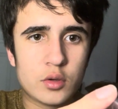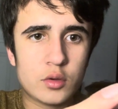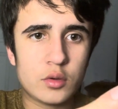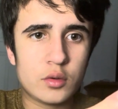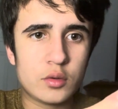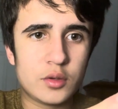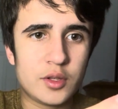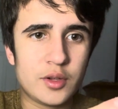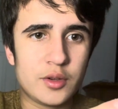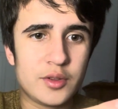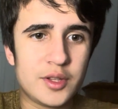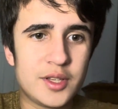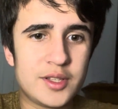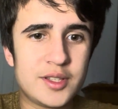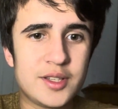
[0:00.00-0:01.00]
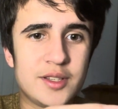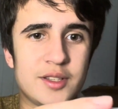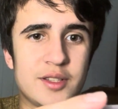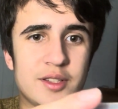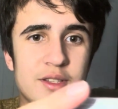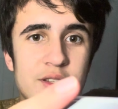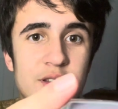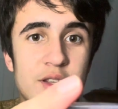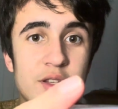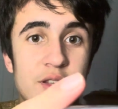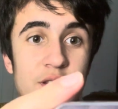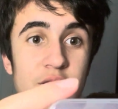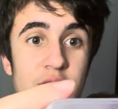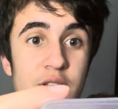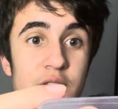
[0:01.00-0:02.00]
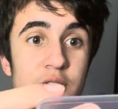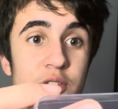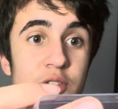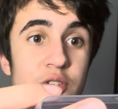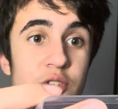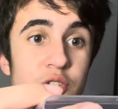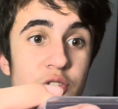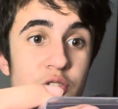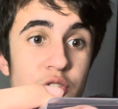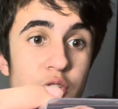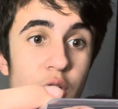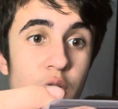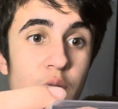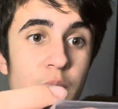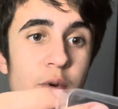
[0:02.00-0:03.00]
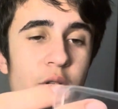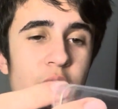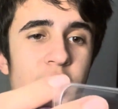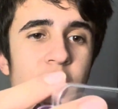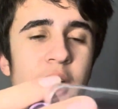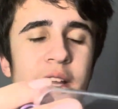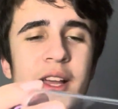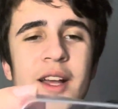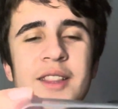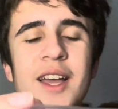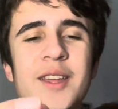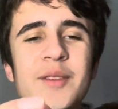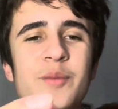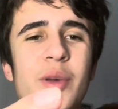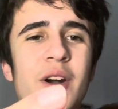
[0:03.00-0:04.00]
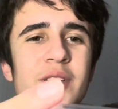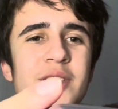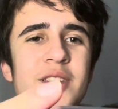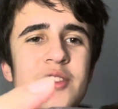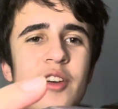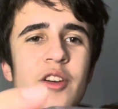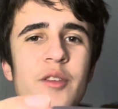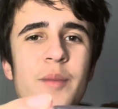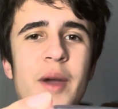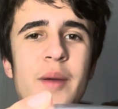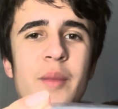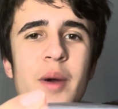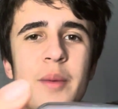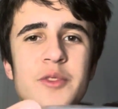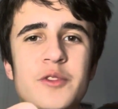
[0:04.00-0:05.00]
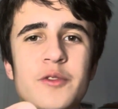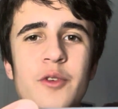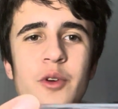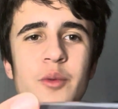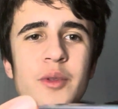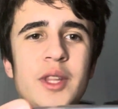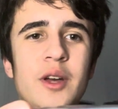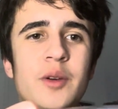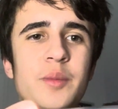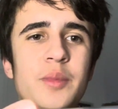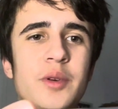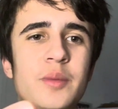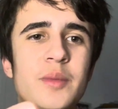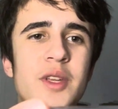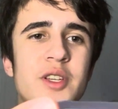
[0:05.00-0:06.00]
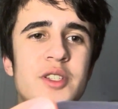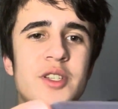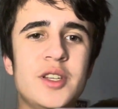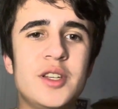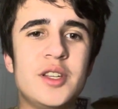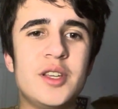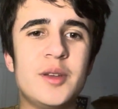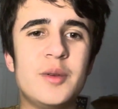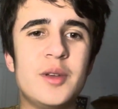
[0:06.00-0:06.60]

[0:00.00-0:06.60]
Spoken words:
Oh, yo, this is dope. Oh yeah, I bought this on my mom's phone without her permission.